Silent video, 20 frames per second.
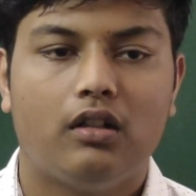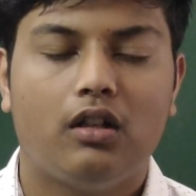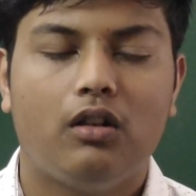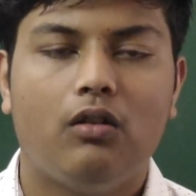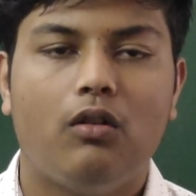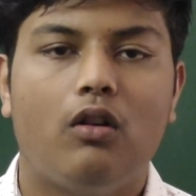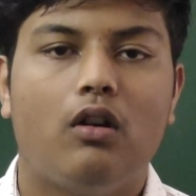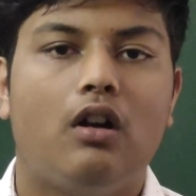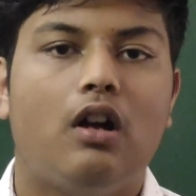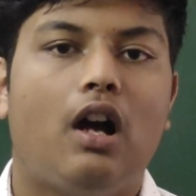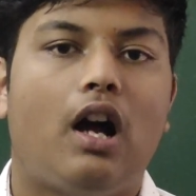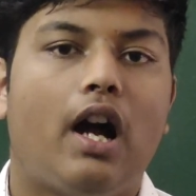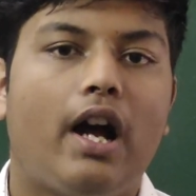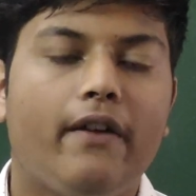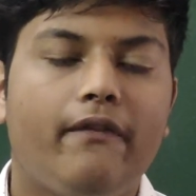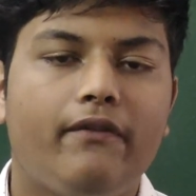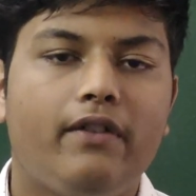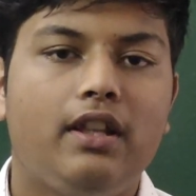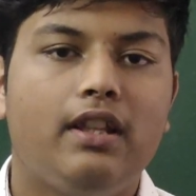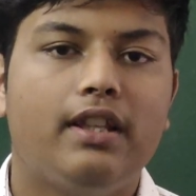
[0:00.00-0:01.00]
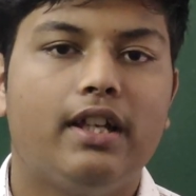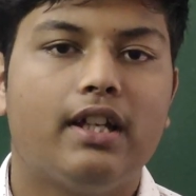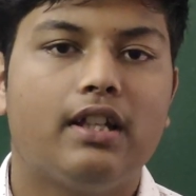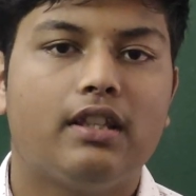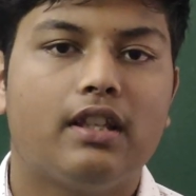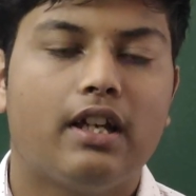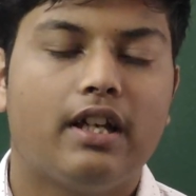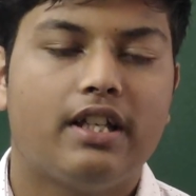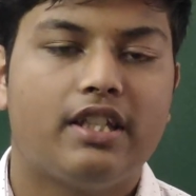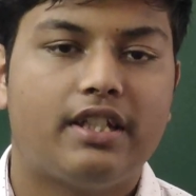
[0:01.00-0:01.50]
Now, I feel
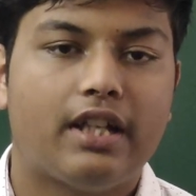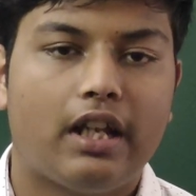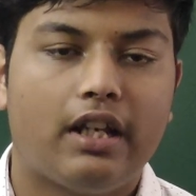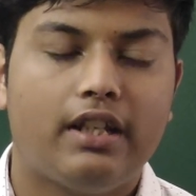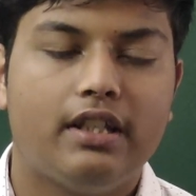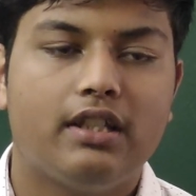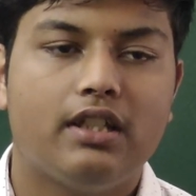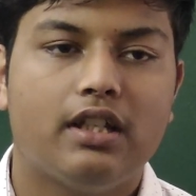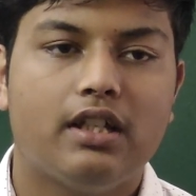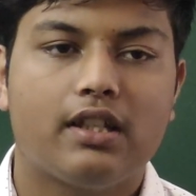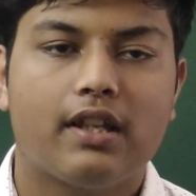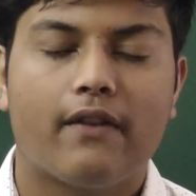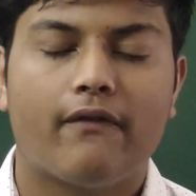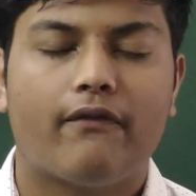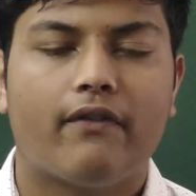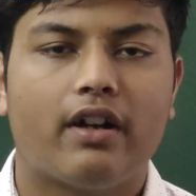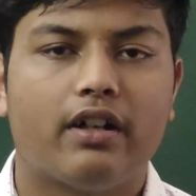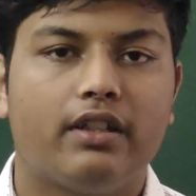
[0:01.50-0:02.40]
that challenges and